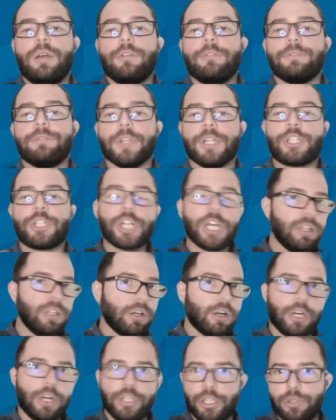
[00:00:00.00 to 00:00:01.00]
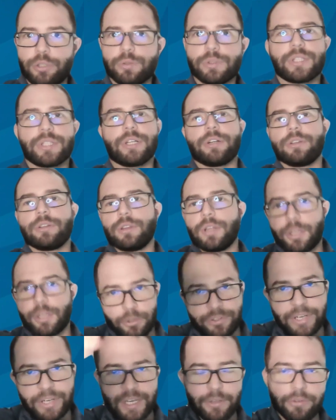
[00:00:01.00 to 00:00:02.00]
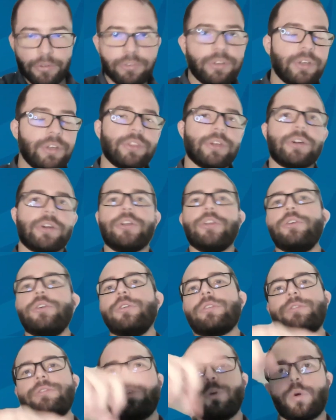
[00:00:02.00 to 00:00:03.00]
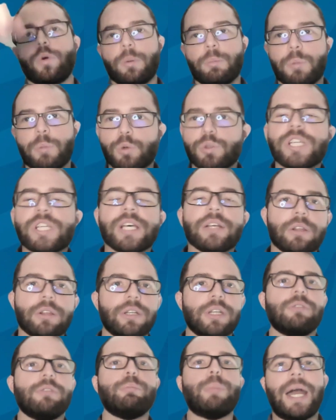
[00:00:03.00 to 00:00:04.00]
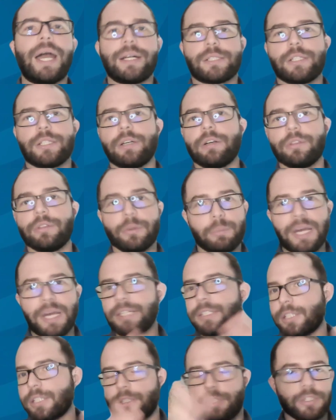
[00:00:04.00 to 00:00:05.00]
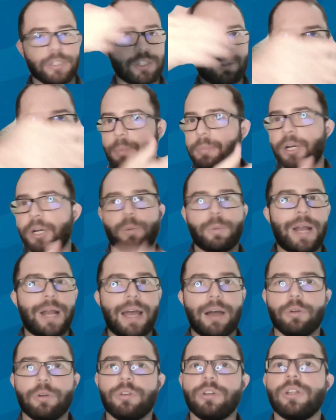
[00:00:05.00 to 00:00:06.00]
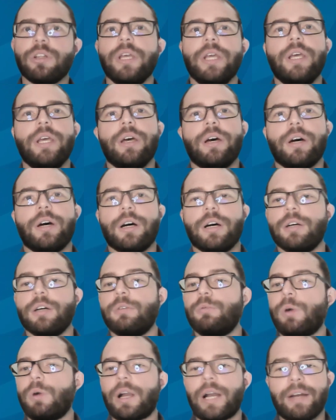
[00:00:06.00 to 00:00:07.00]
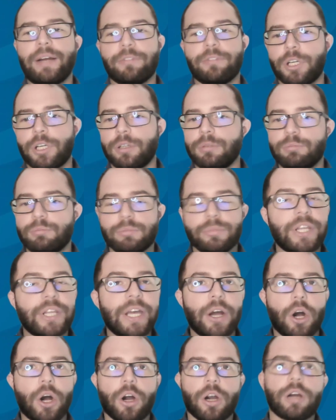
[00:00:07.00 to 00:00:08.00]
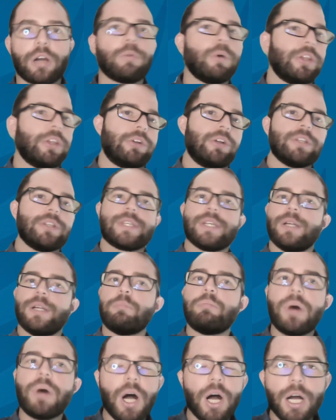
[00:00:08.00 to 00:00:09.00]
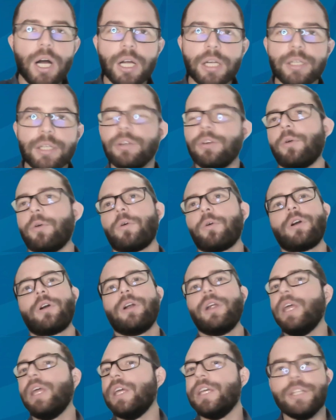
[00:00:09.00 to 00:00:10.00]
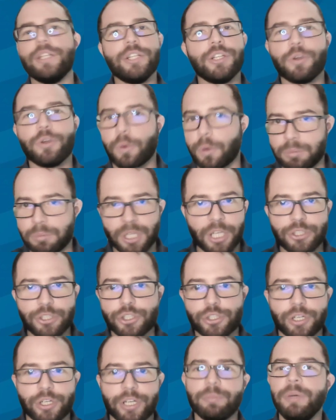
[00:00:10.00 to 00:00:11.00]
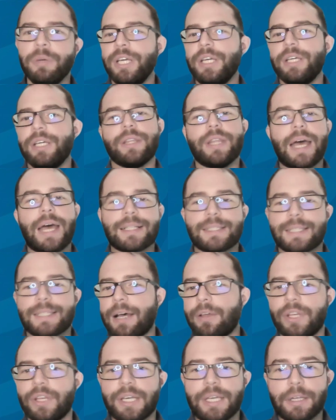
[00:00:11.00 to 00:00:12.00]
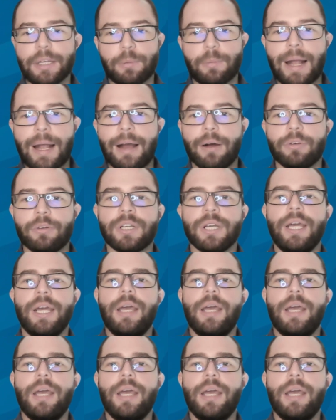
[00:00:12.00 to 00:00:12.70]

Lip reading: flagella are used, they're little tails that are used for motility of bacteria. The bacteria swimming around wherever they are, whether it's in a pond or in your bloodstream. That's how they get around.